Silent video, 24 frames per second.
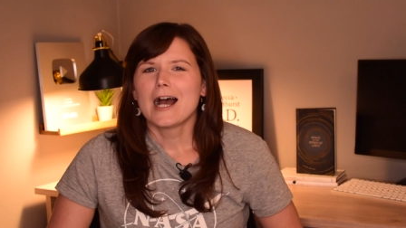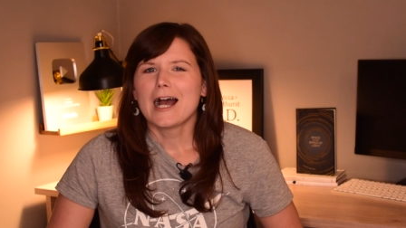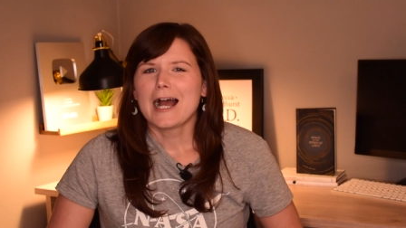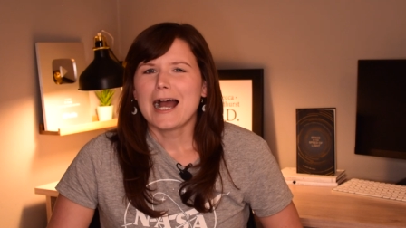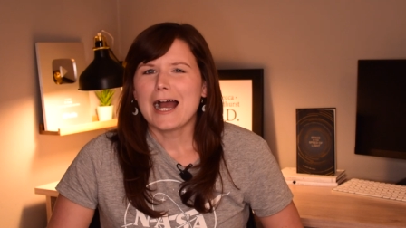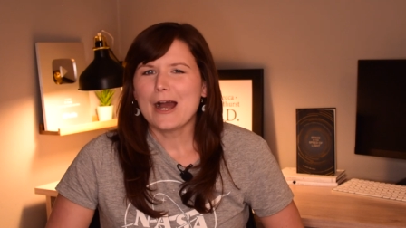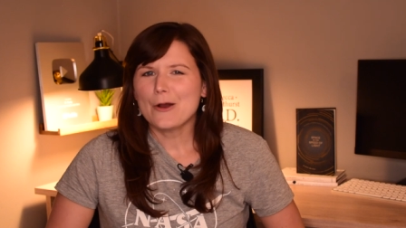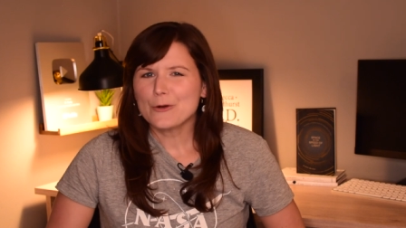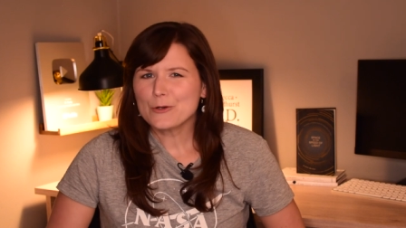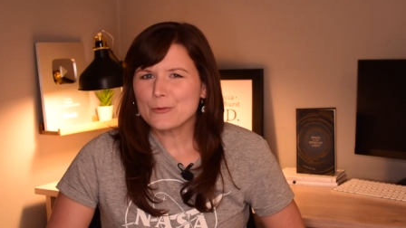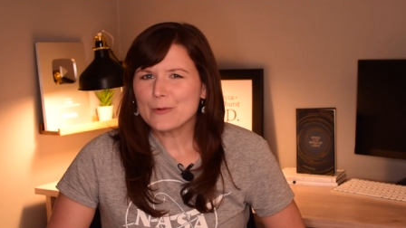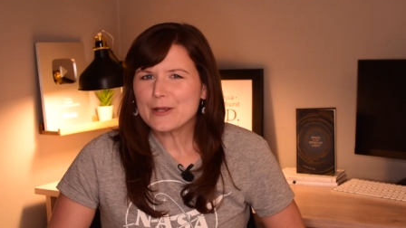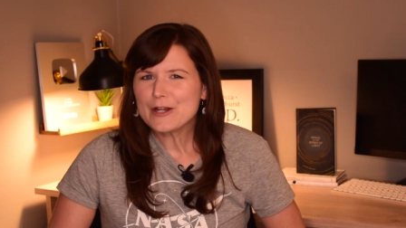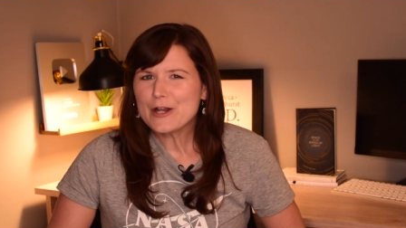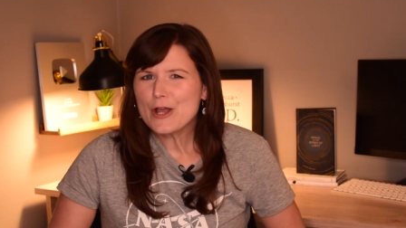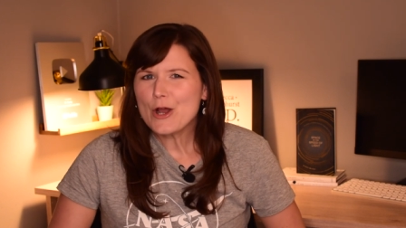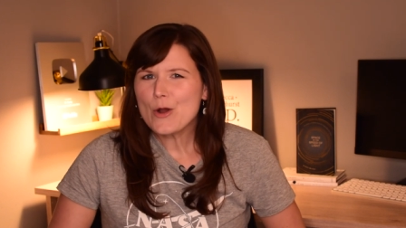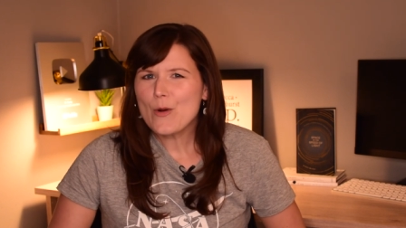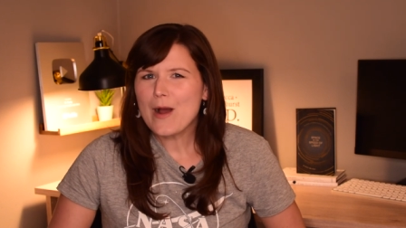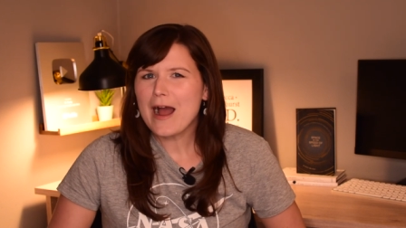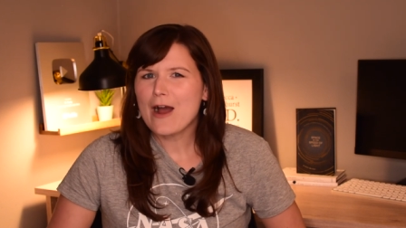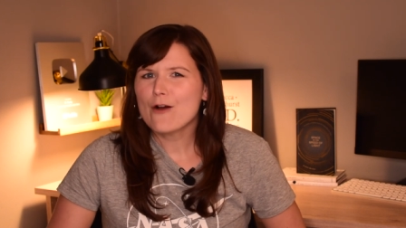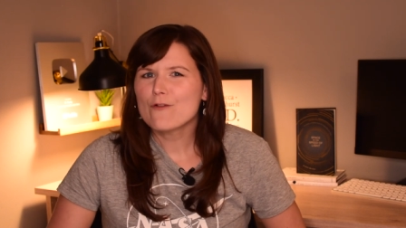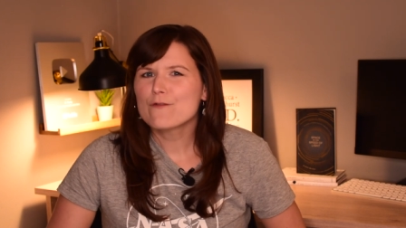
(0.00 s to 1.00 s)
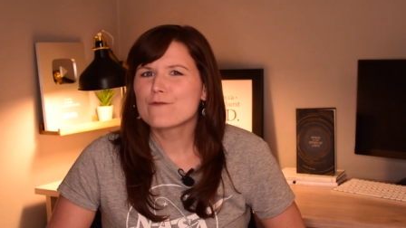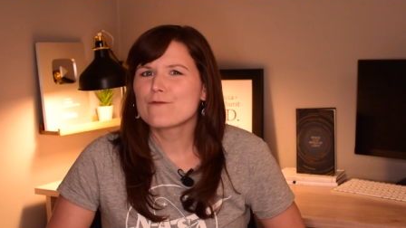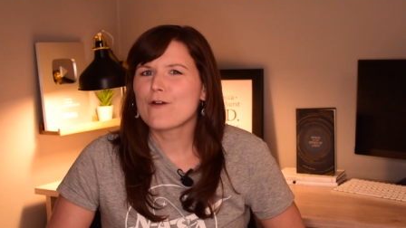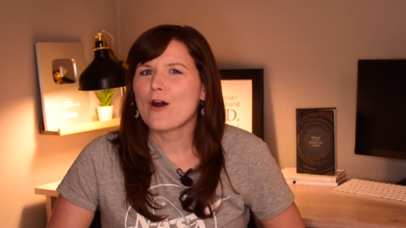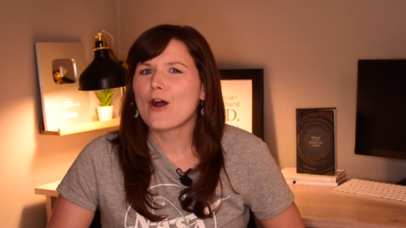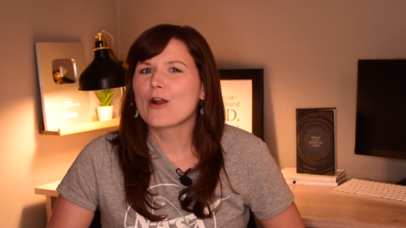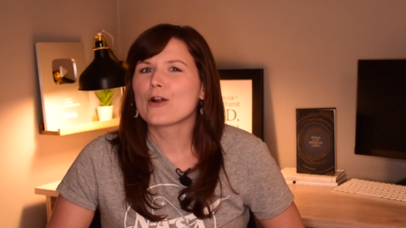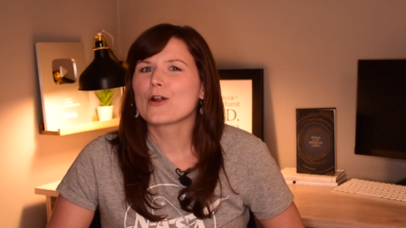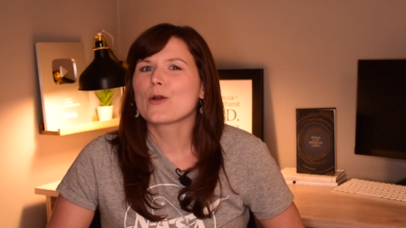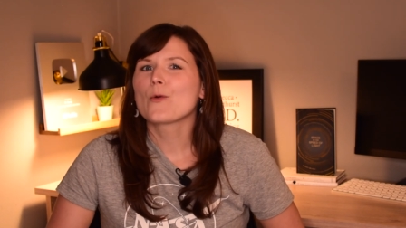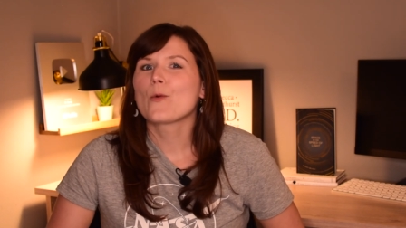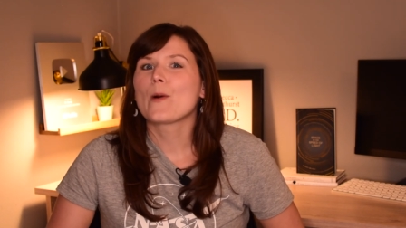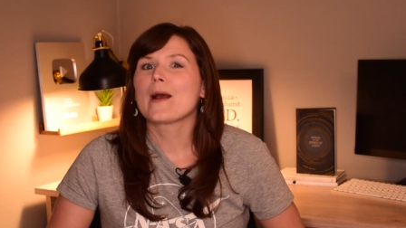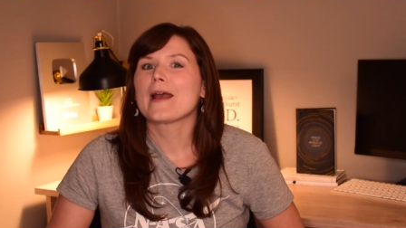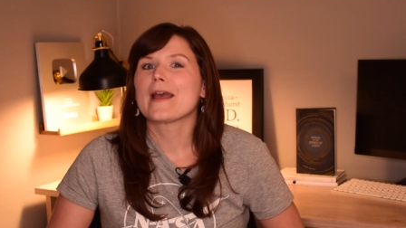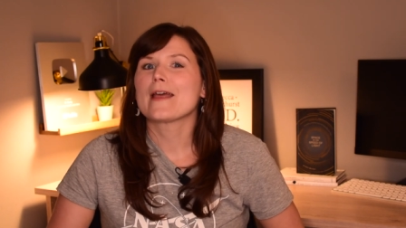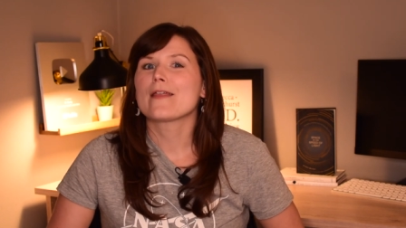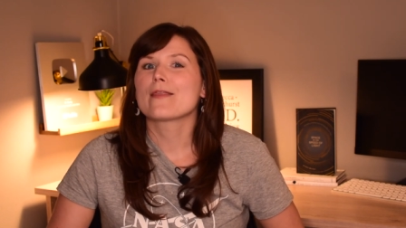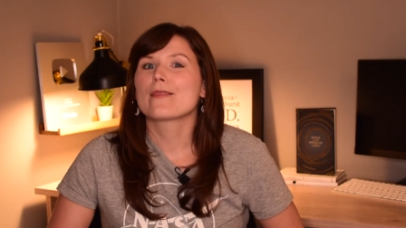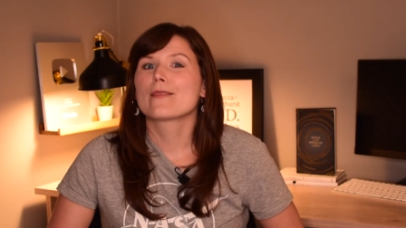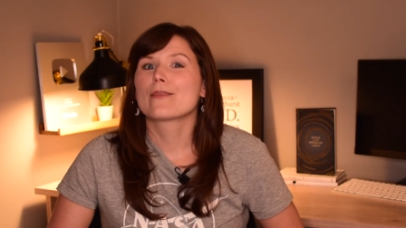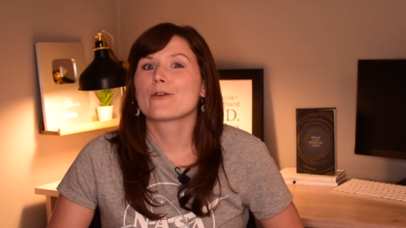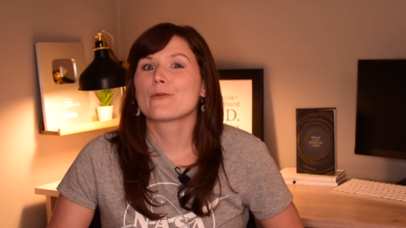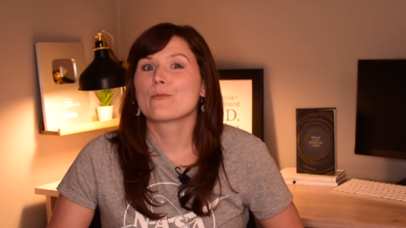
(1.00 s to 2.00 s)
How do we know how far away
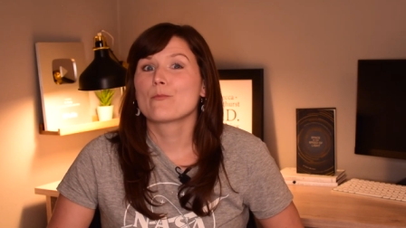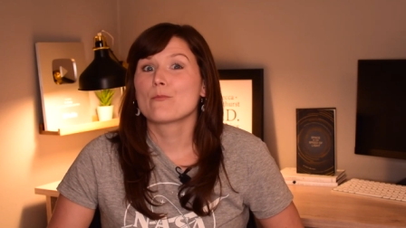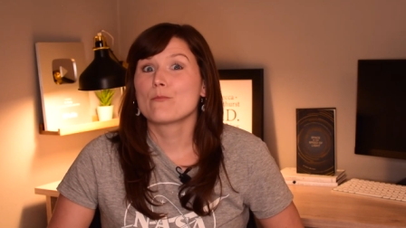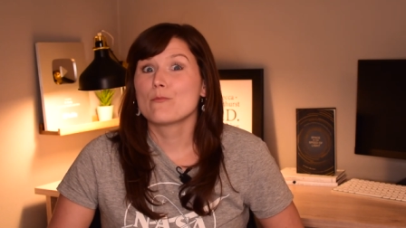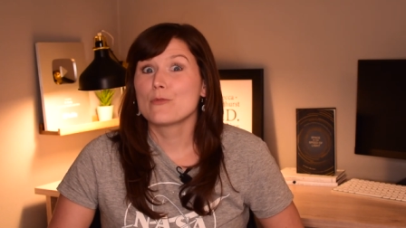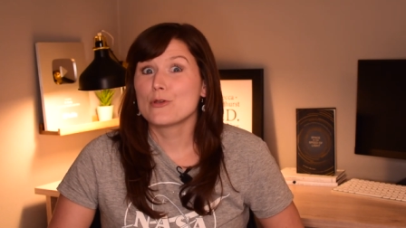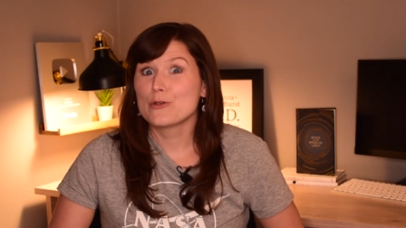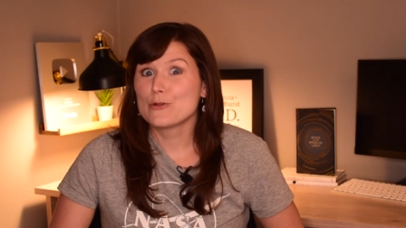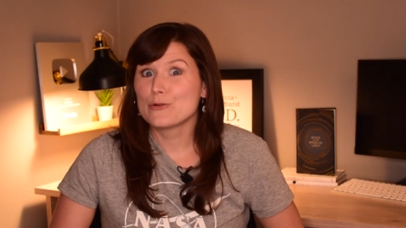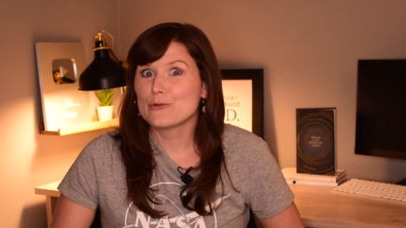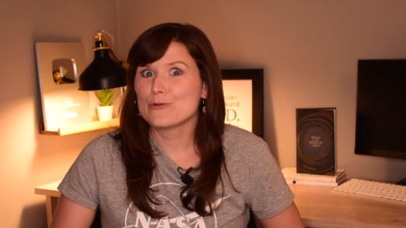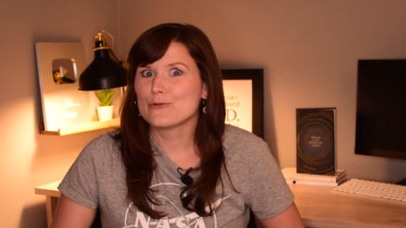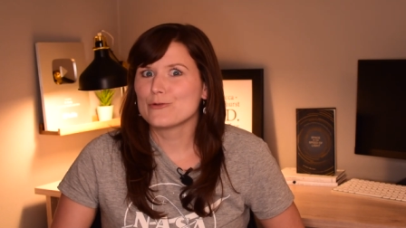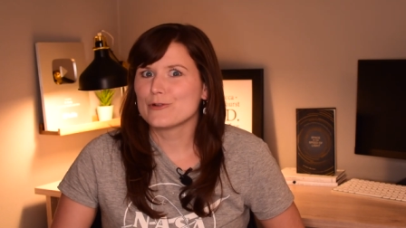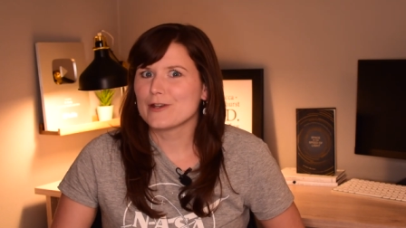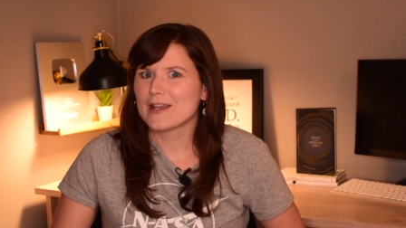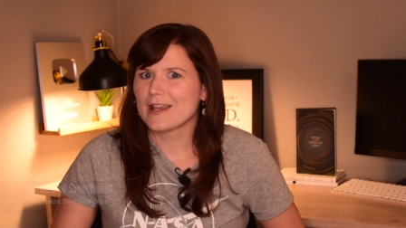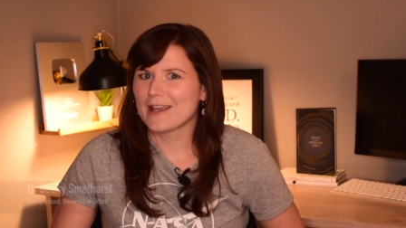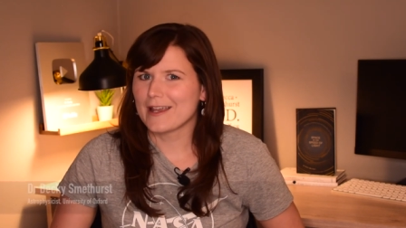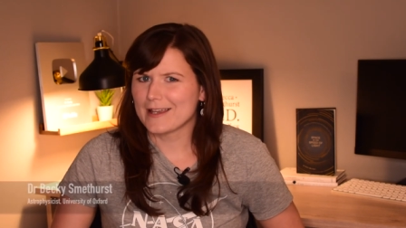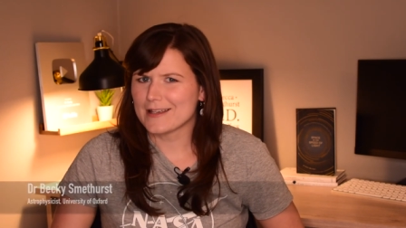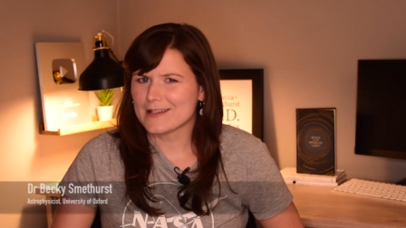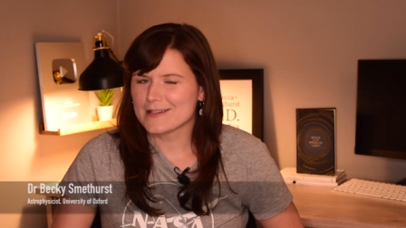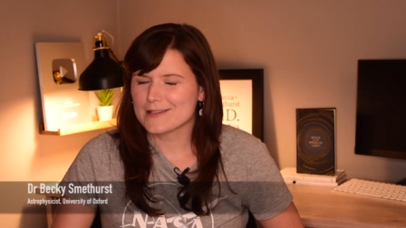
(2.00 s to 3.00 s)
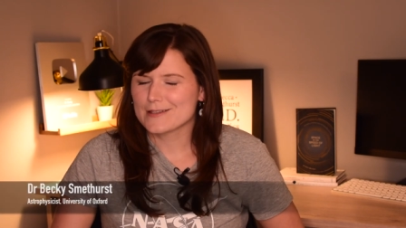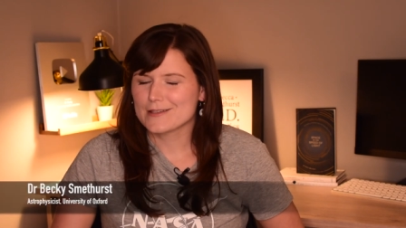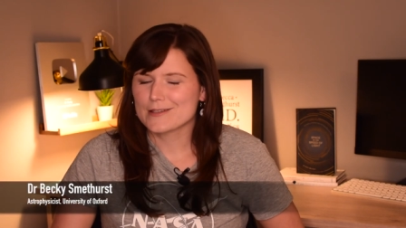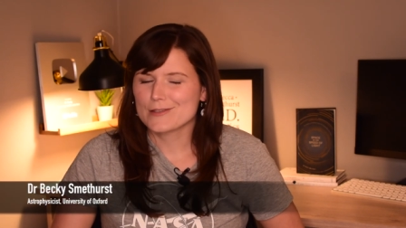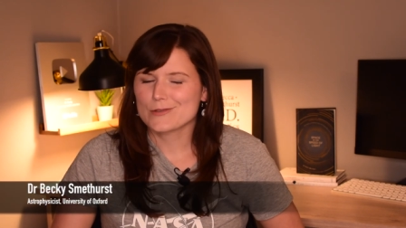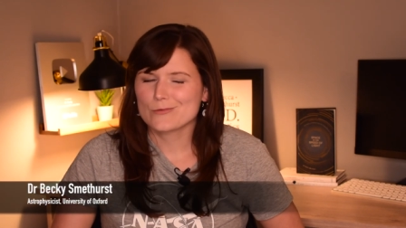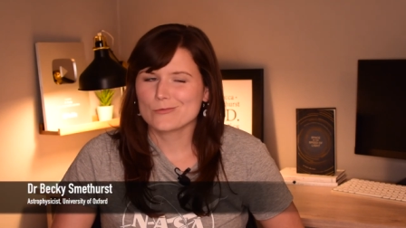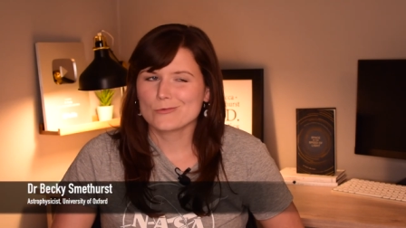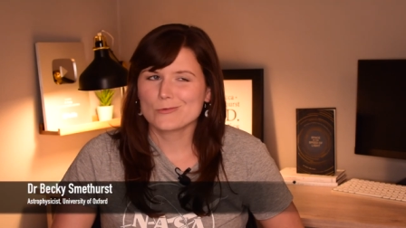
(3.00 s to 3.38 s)
the moon is?